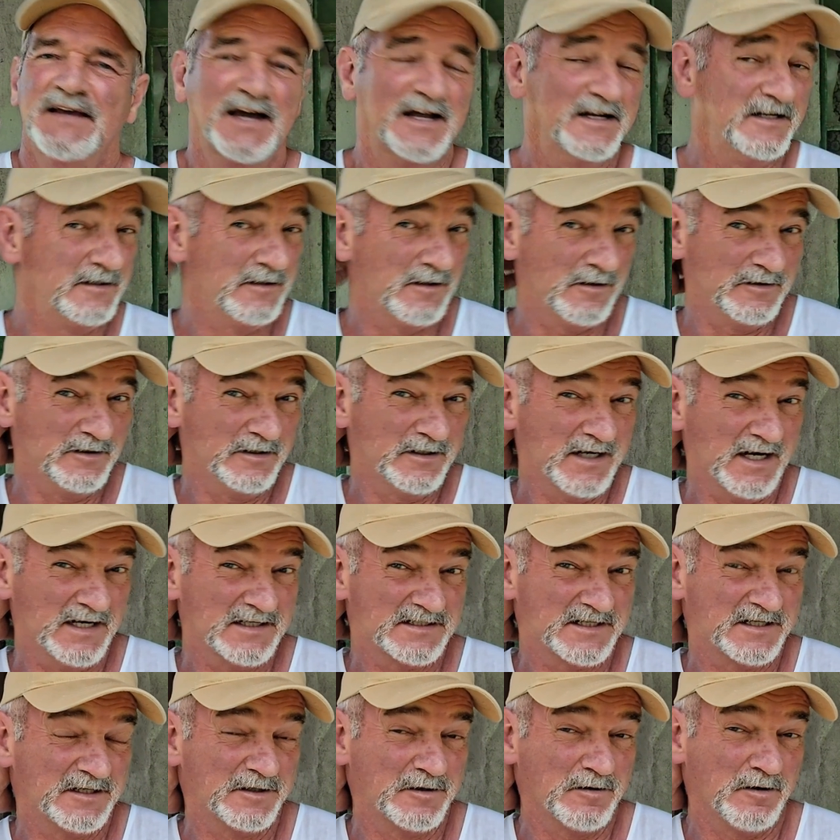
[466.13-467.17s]
And you know, you
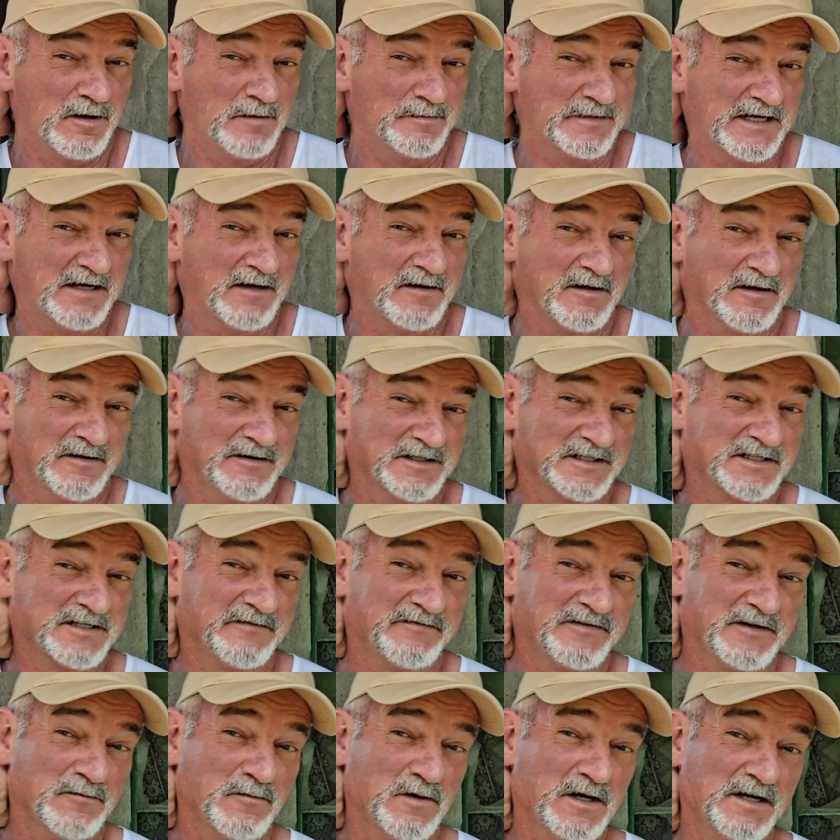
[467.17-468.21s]
guys can call me out on this
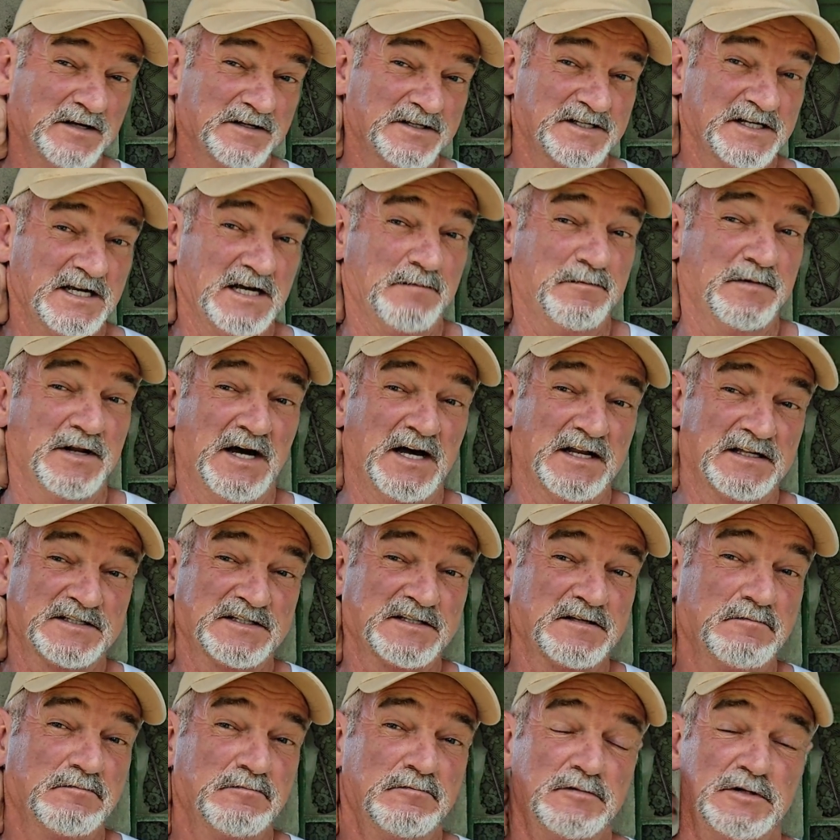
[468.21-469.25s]
if you want and say I'm
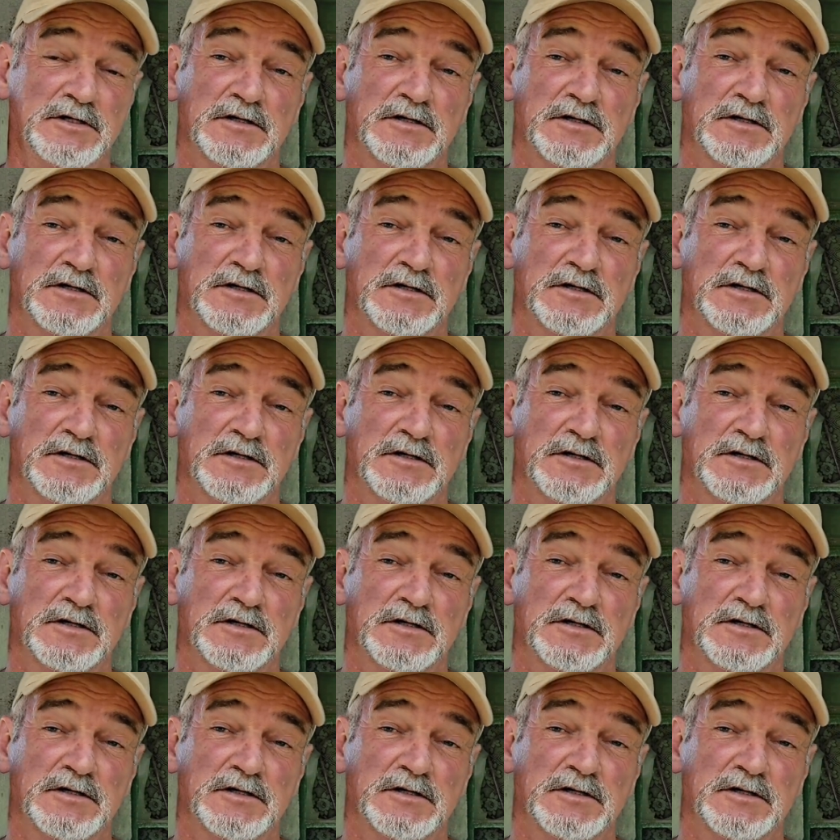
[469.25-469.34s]
nuts.